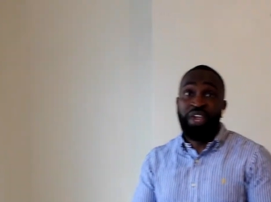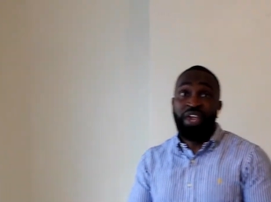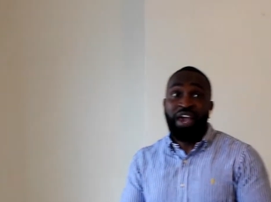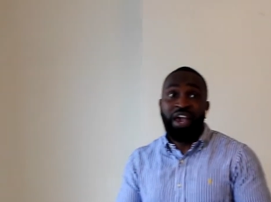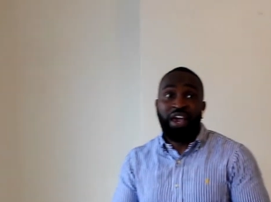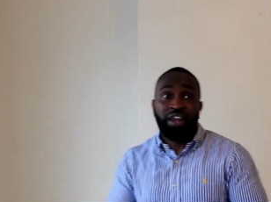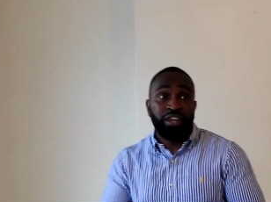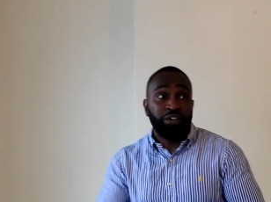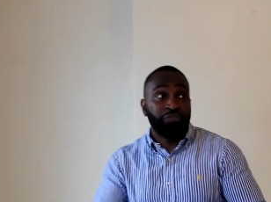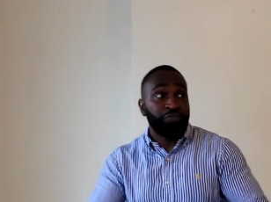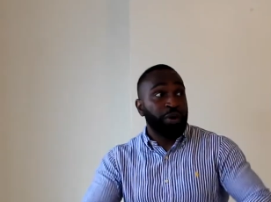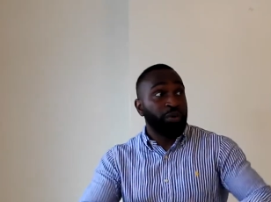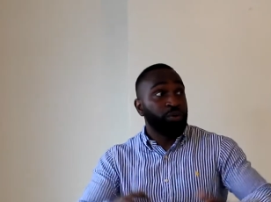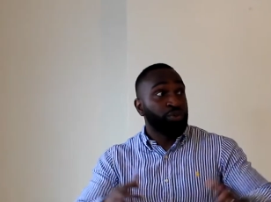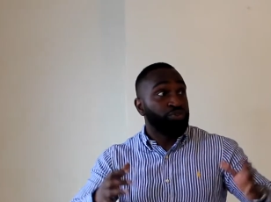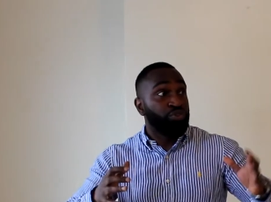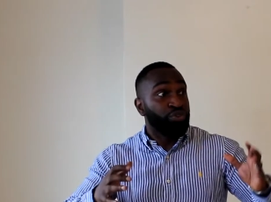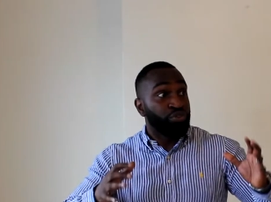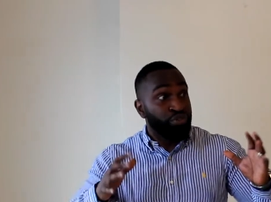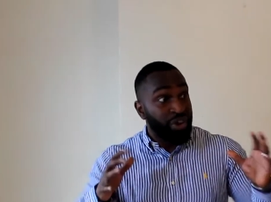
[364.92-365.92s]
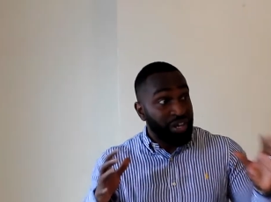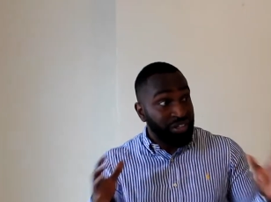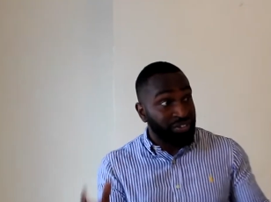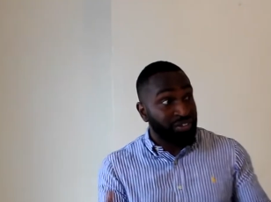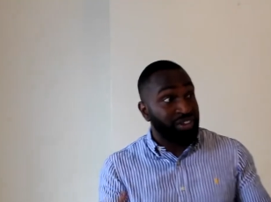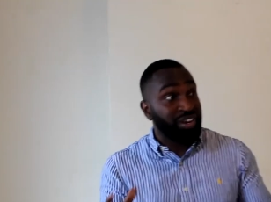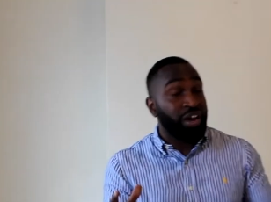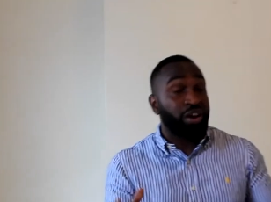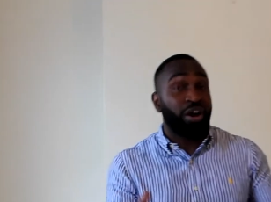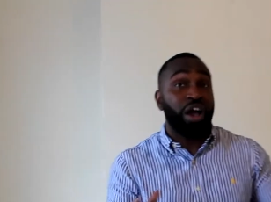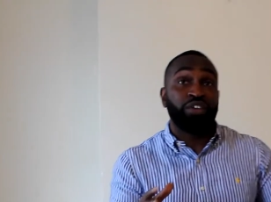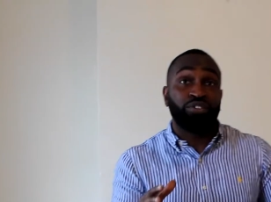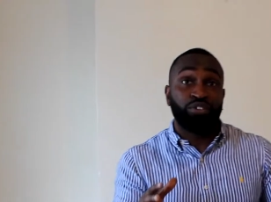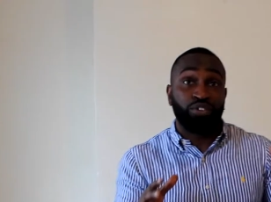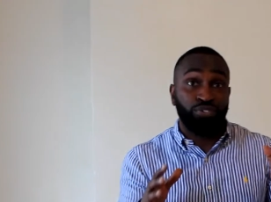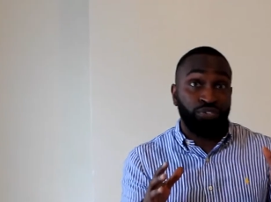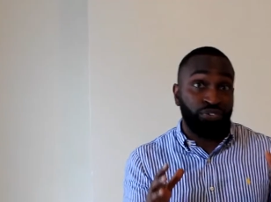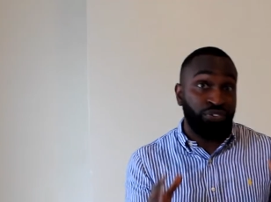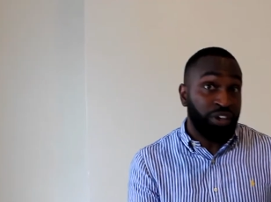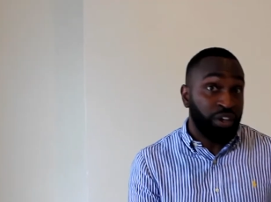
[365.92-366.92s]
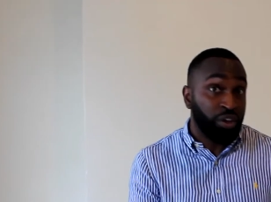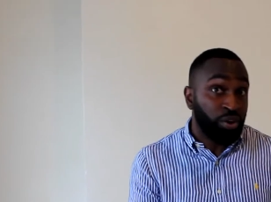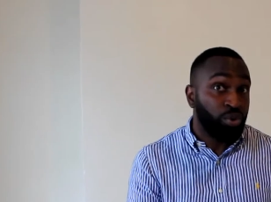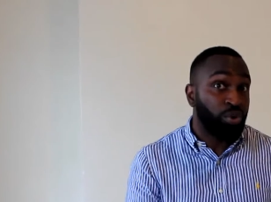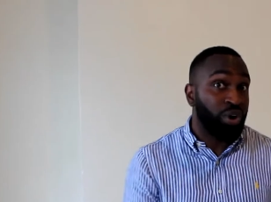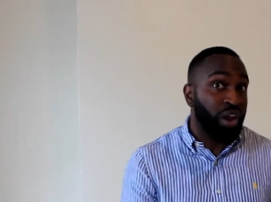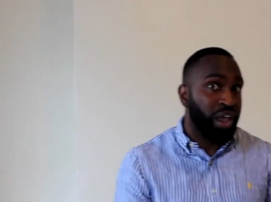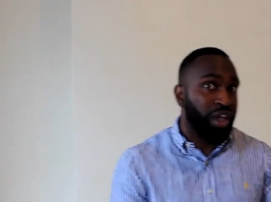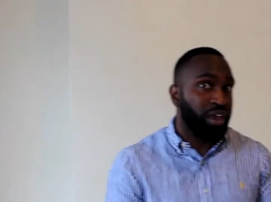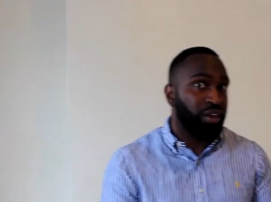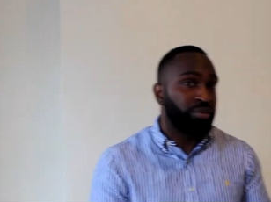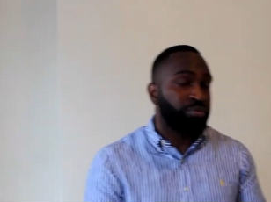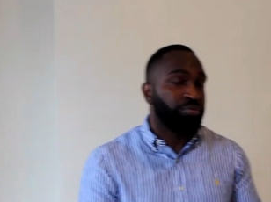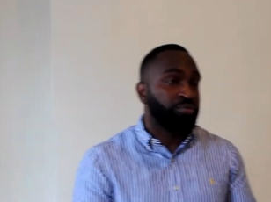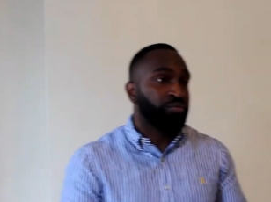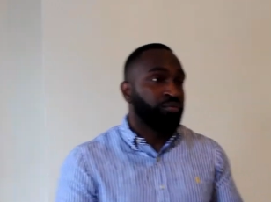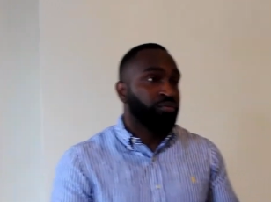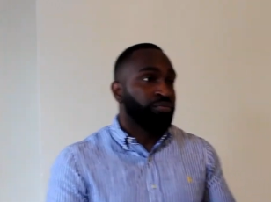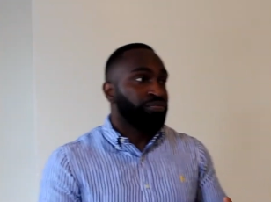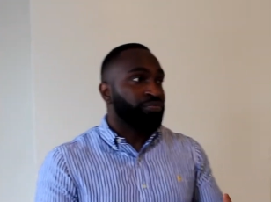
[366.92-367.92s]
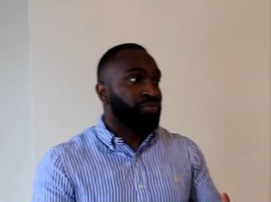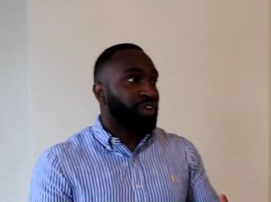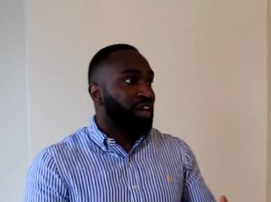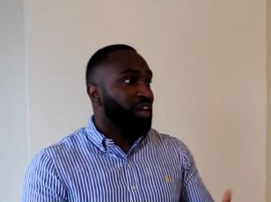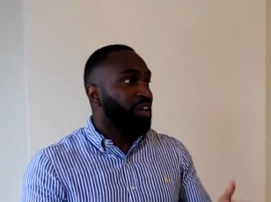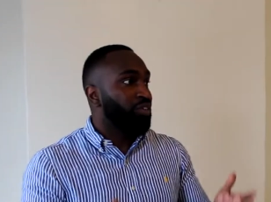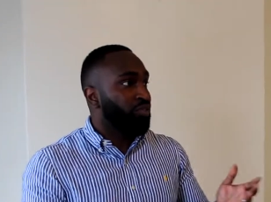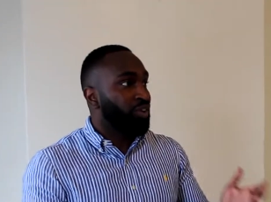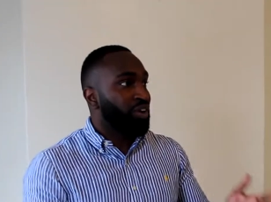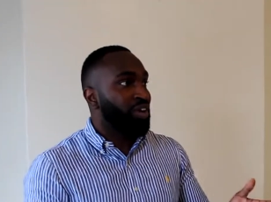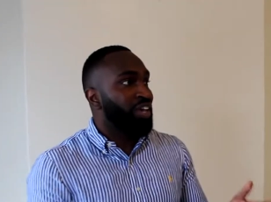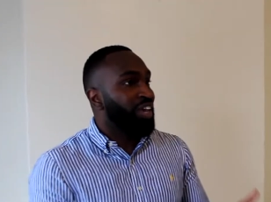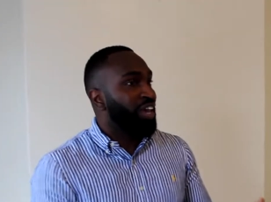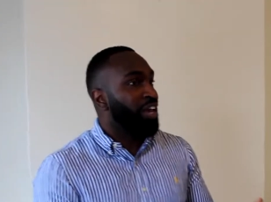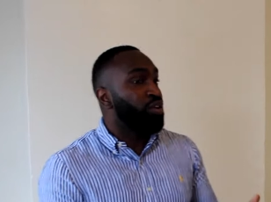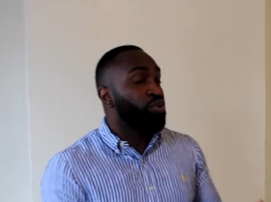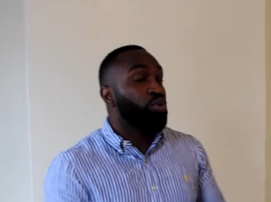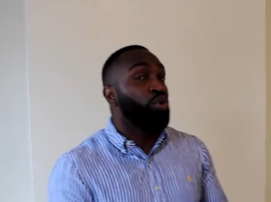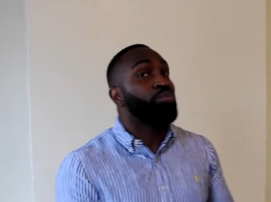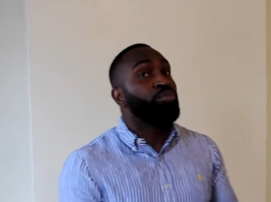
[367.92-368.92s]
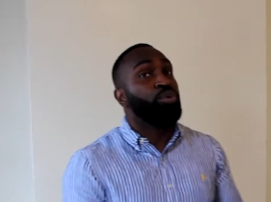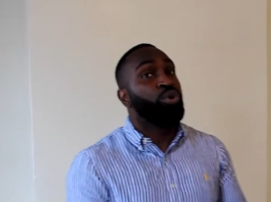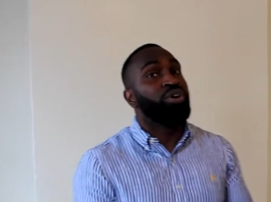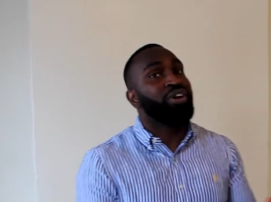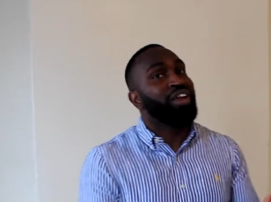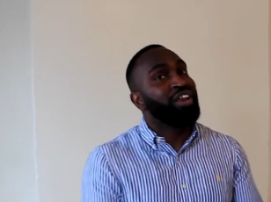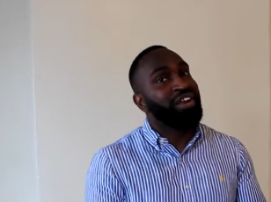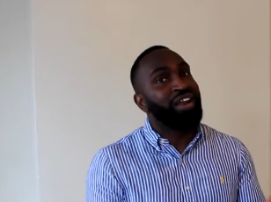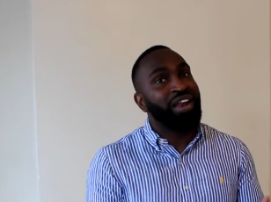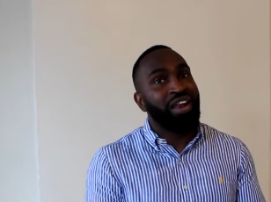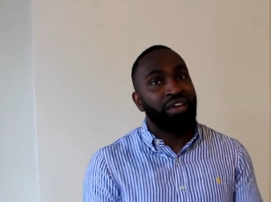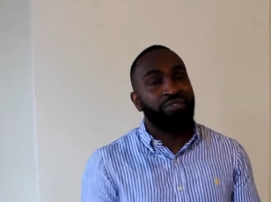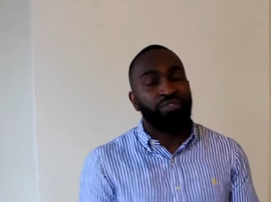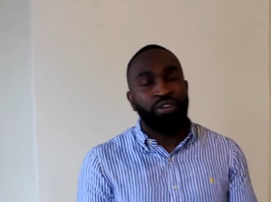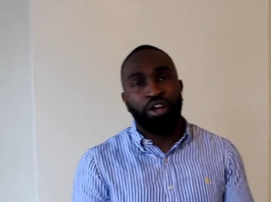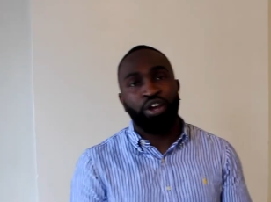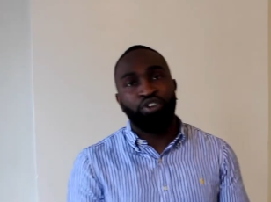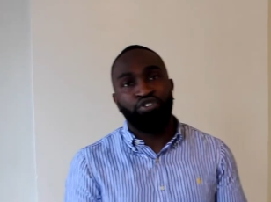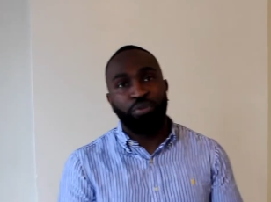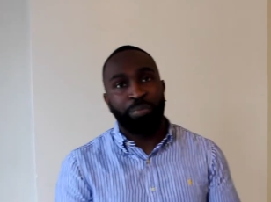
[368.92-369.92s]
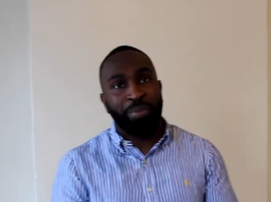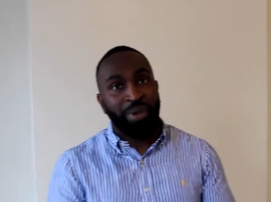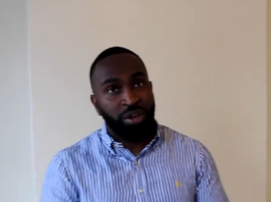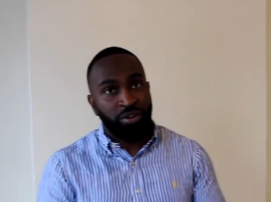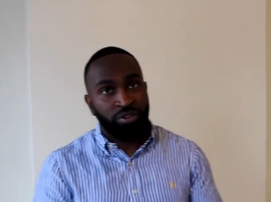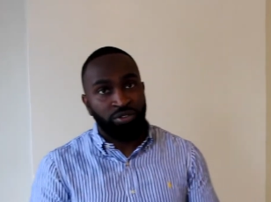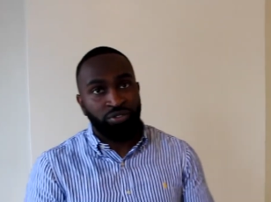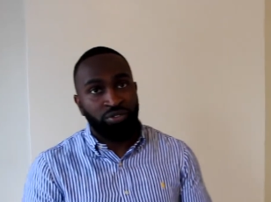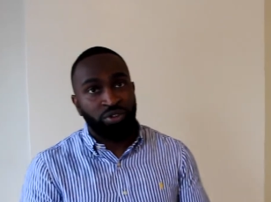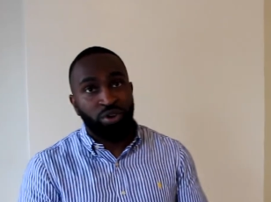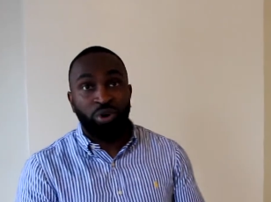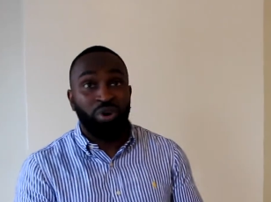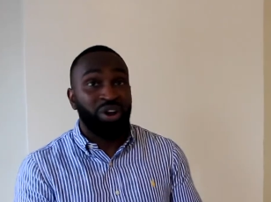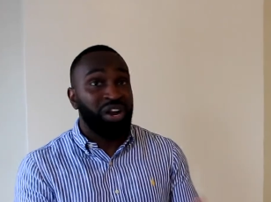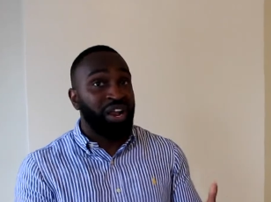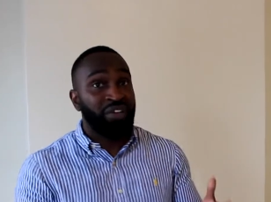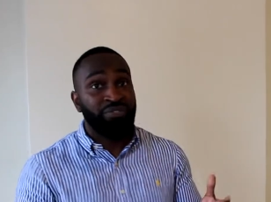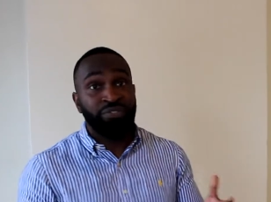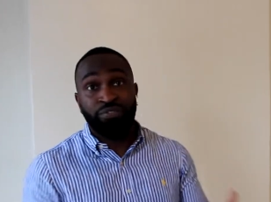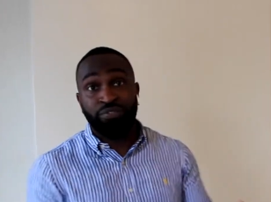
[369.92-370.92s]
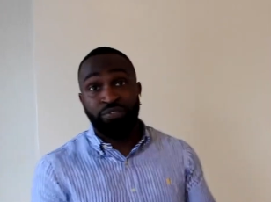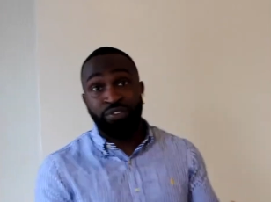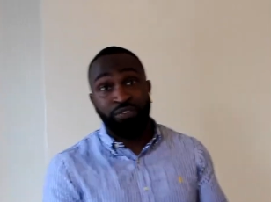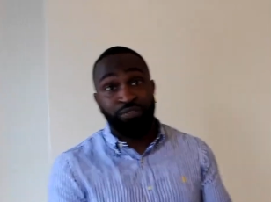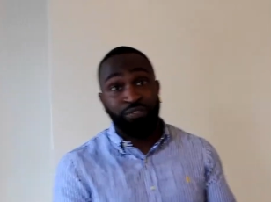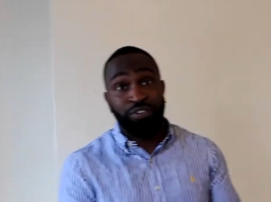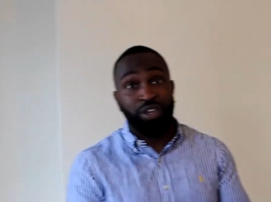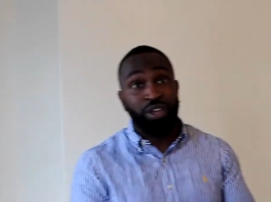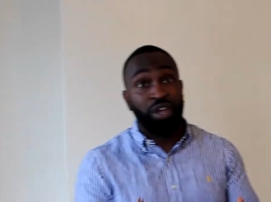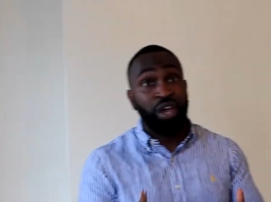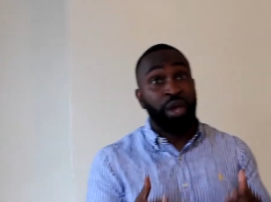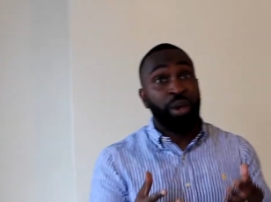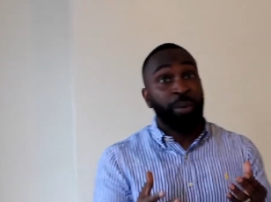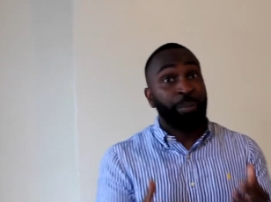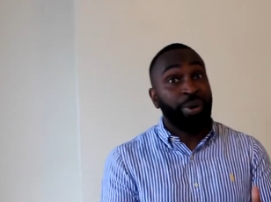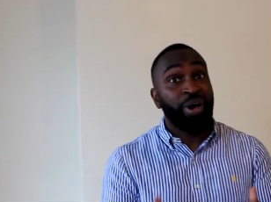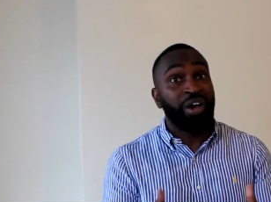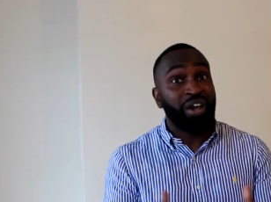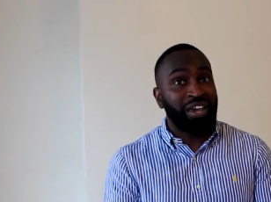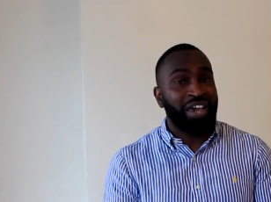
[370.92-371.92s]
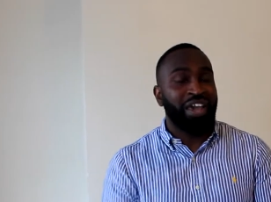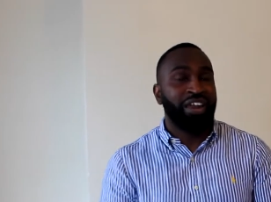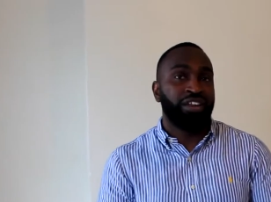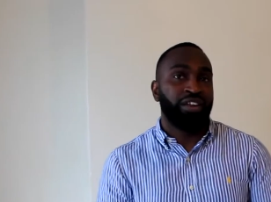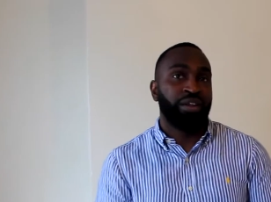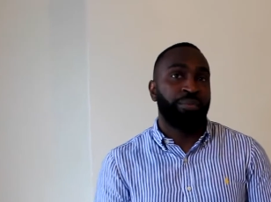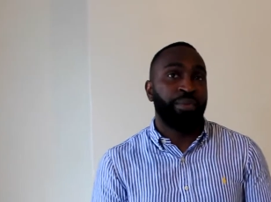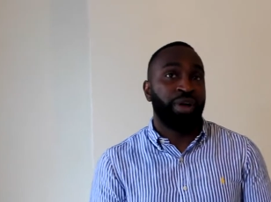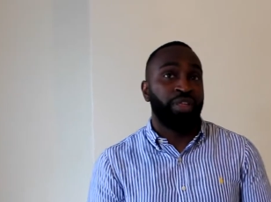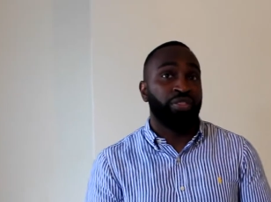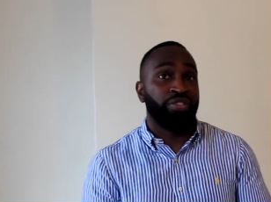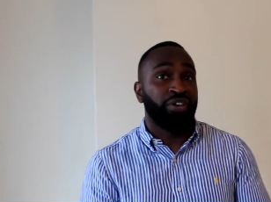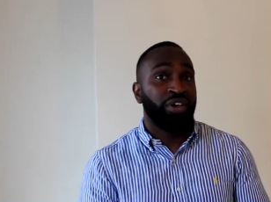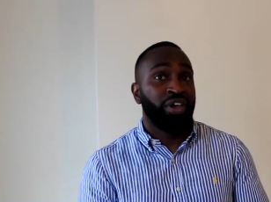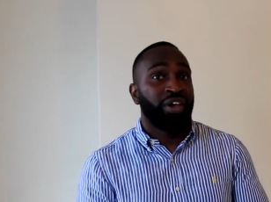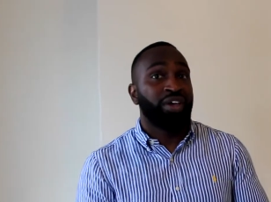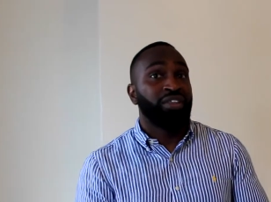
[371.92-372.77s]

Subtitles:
And if I was to rent it out as a single let, it's going to get no more than £1,100 or £1,150 per calendar month.